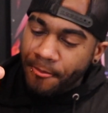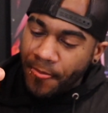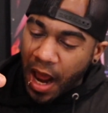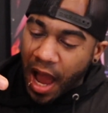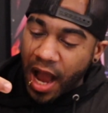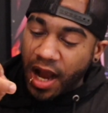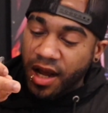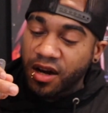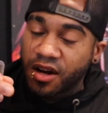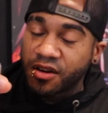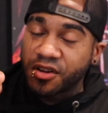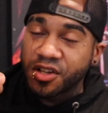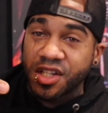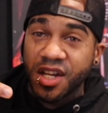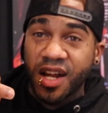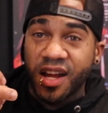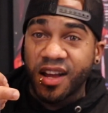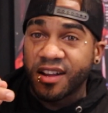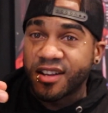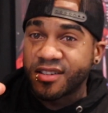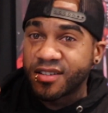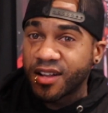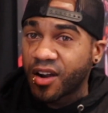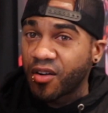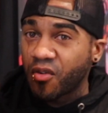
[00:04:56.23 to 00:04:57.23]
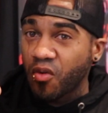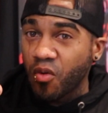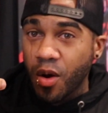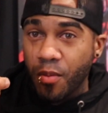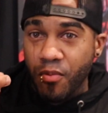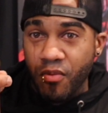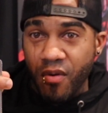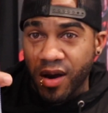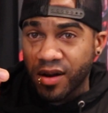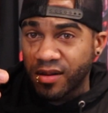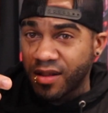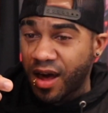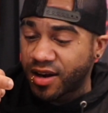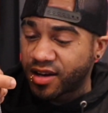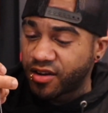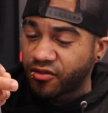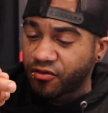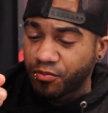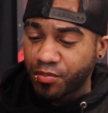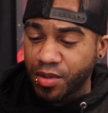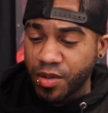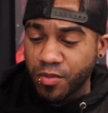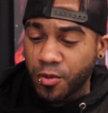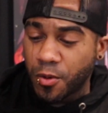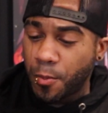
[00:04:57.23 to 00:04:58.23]
I can understand because I grew up around a lot of
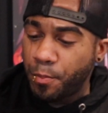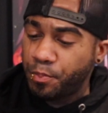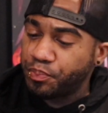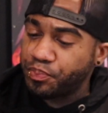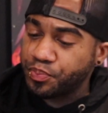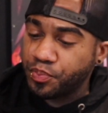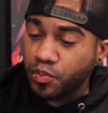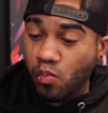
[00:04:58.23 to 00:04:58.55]
different people.